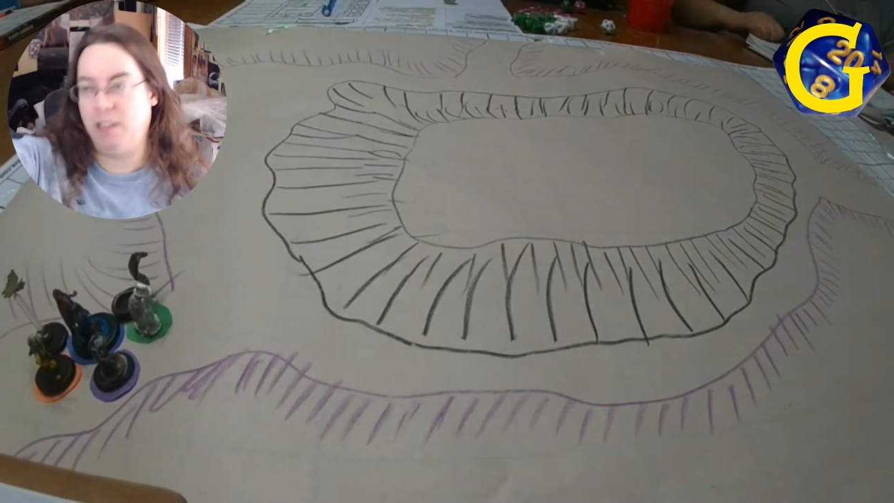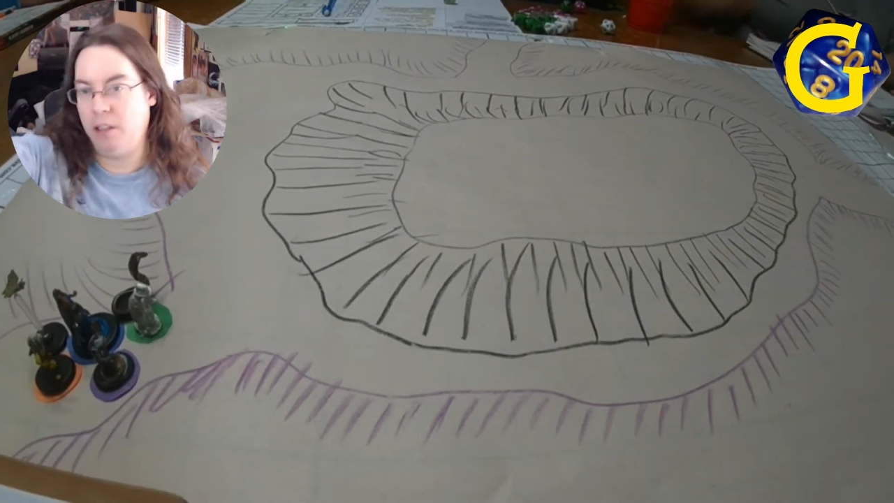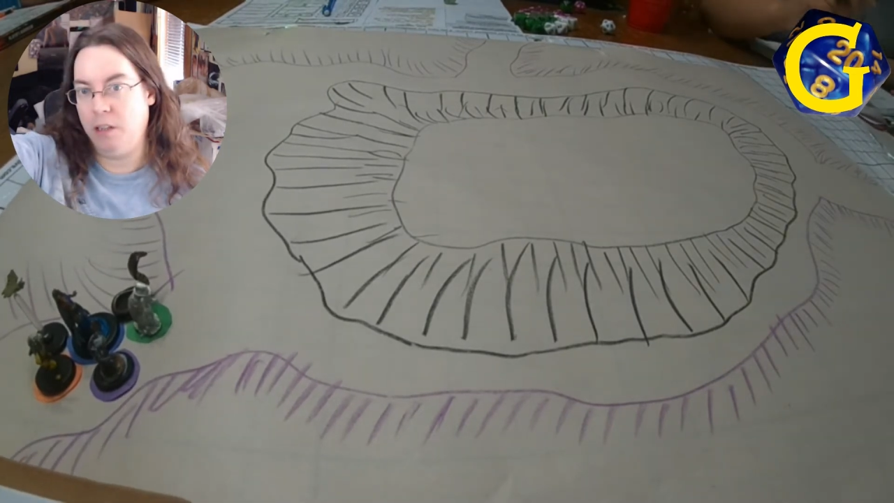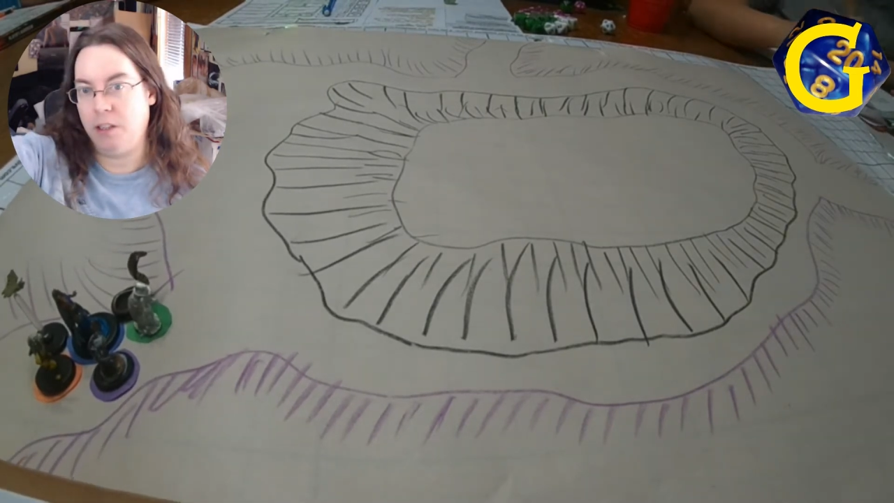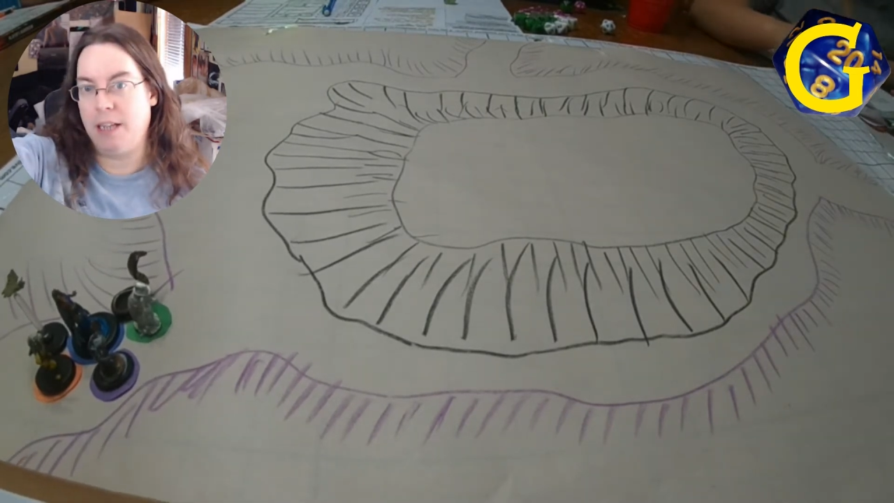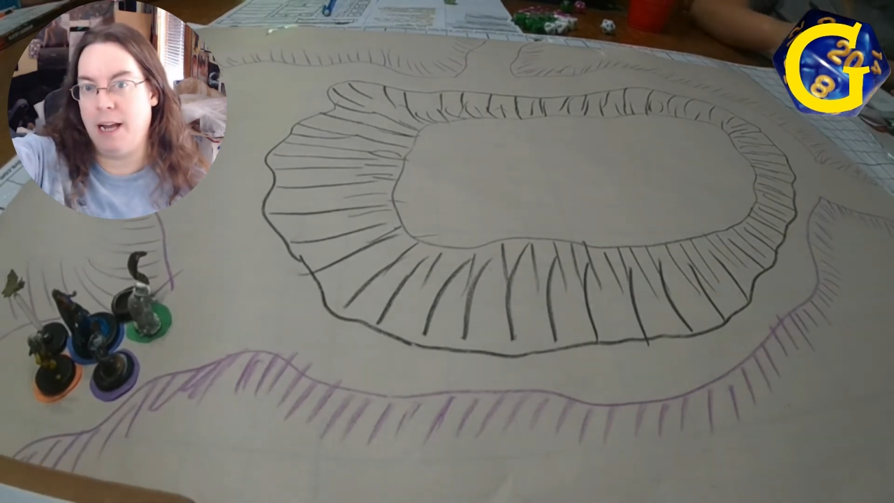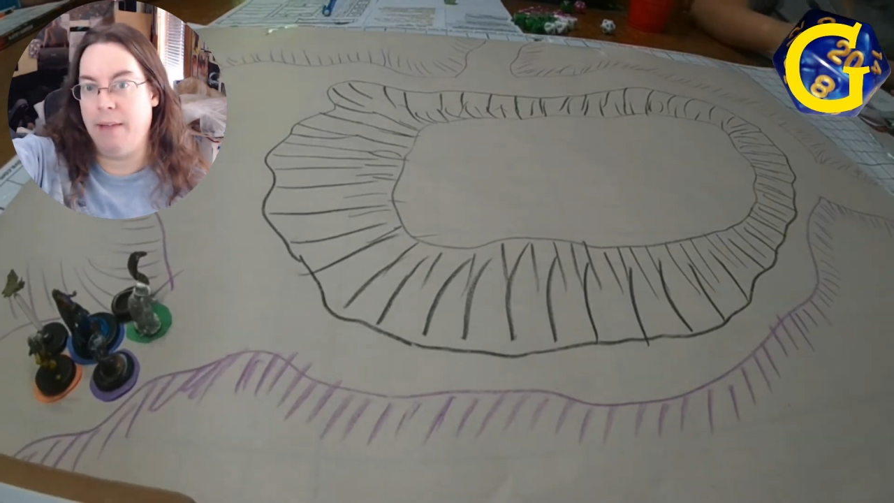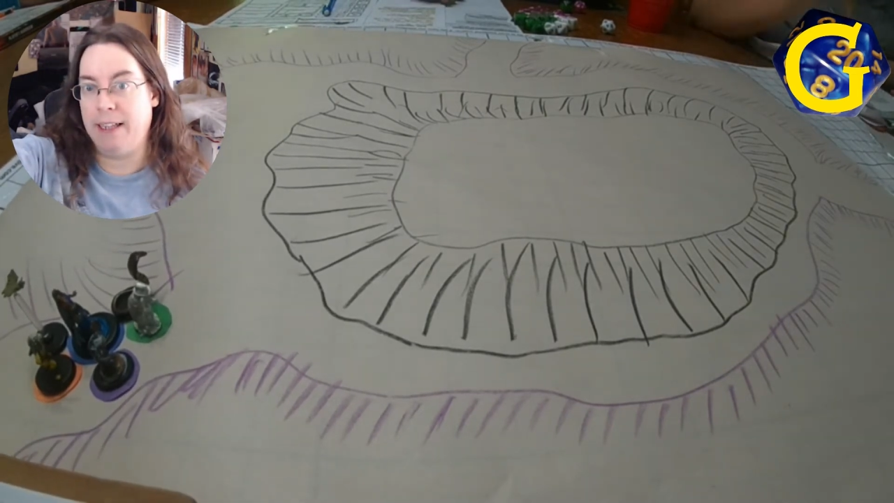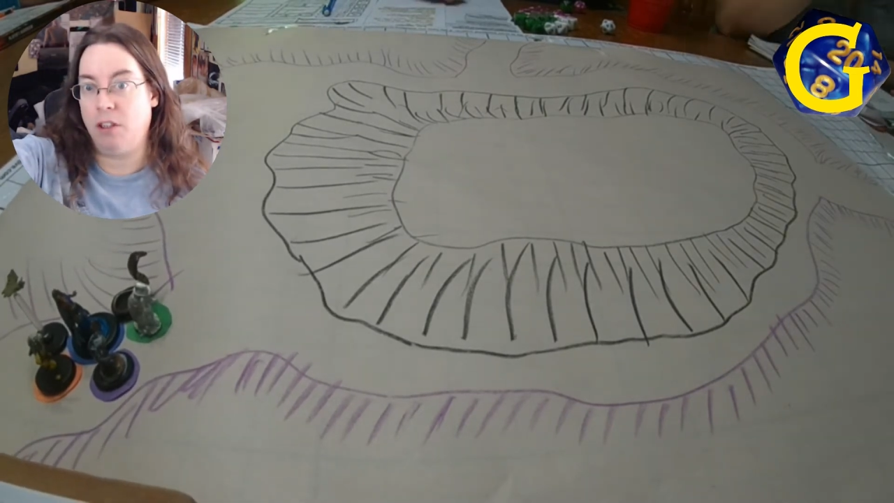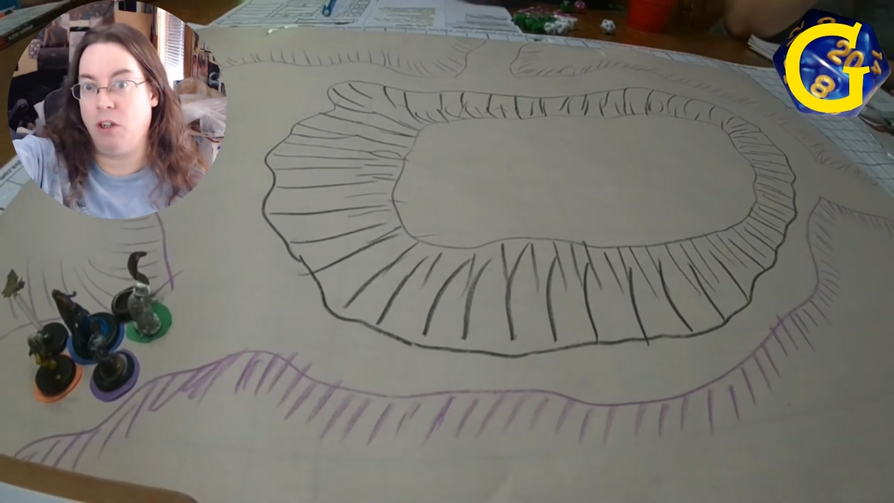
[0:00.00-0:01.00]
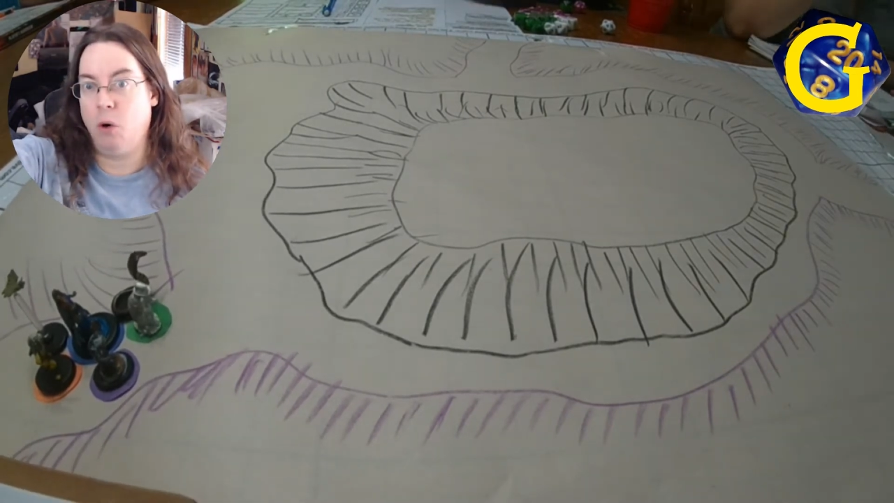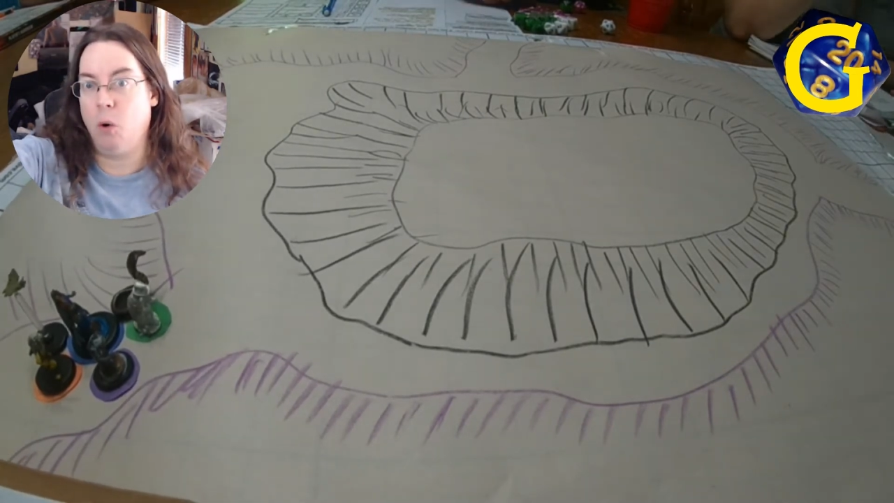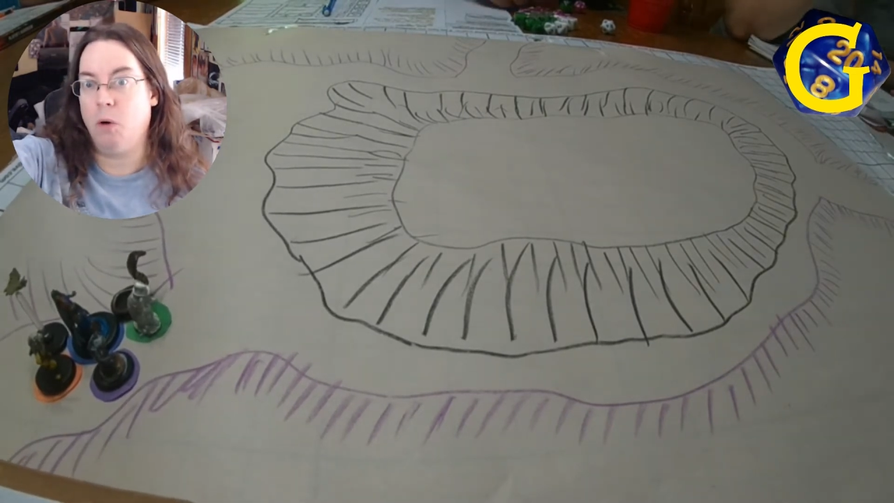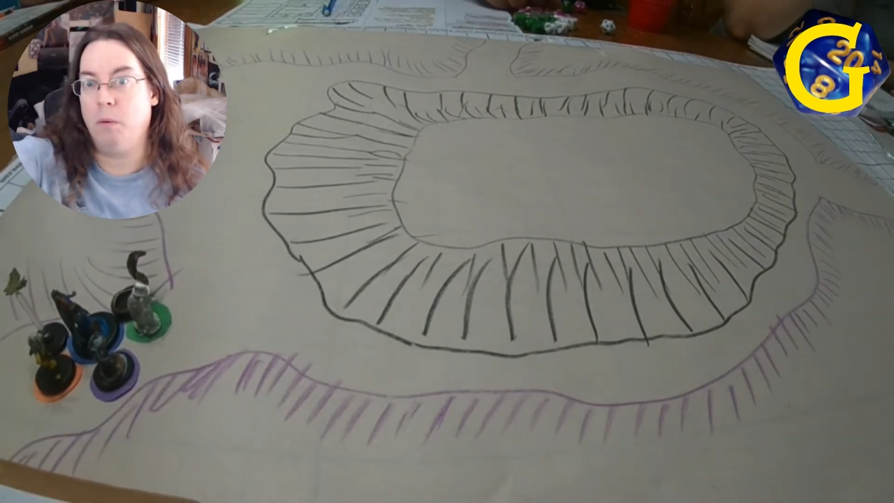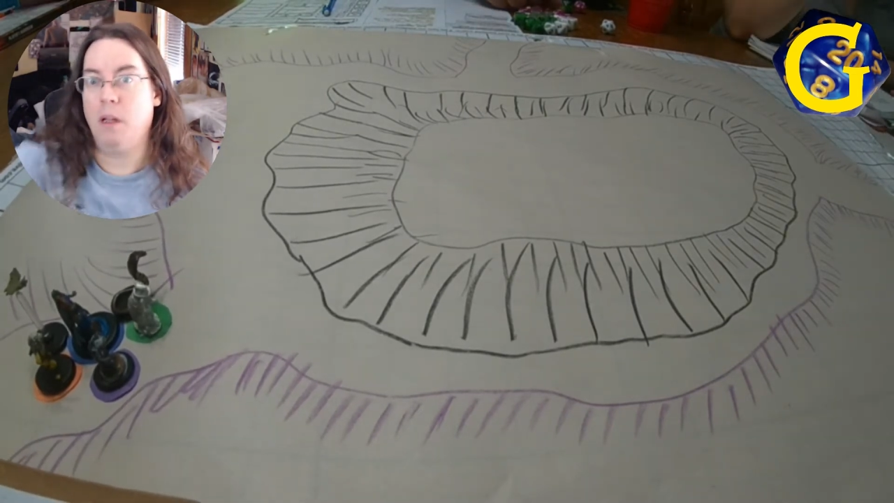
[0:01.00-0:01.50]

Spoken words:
the other side. That's their goal.